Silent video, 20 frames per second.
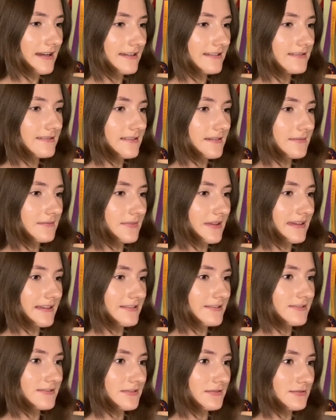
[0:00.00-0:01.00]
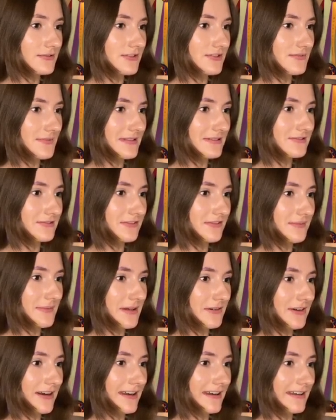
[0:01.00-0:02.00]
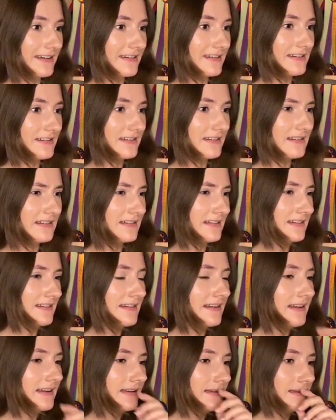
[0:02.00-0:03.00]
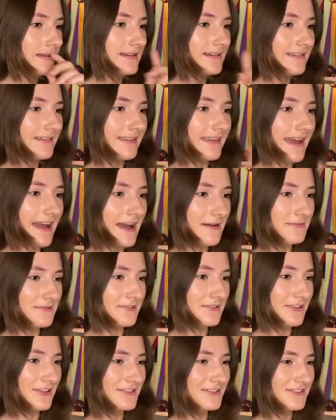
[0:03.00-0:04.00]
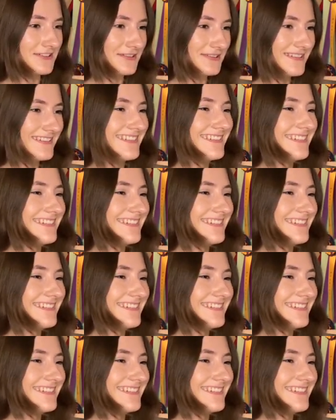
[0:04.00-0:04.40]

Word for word: I am like so judgmental of my writing. That happened a lot too.